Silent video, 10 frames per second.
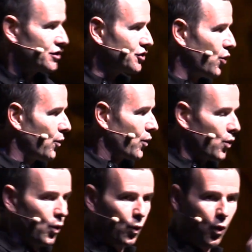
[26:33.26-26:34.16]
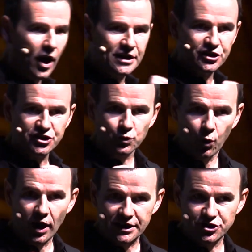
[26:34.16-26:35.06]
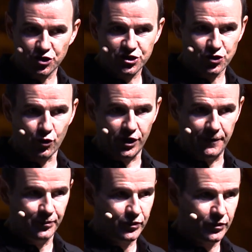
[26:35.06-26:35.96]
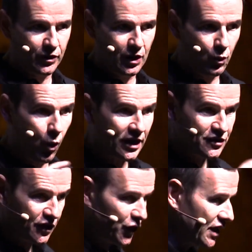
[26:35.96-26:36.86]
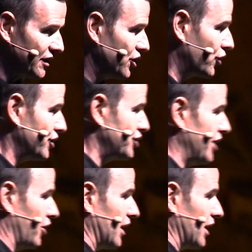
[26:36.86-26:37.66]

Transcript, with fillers: So, what is, what is your story? what is the thing that you're going to share?